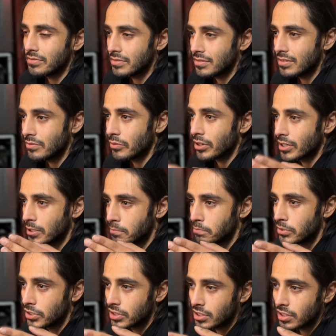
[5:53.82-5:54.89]
we're going to
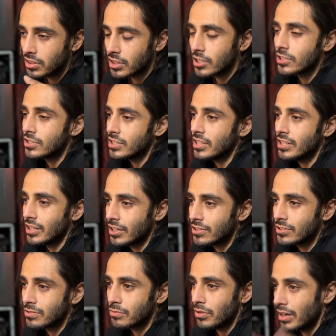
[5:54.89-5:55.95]
put the
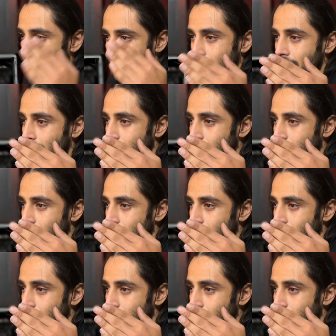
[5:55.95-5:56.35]
1300 watt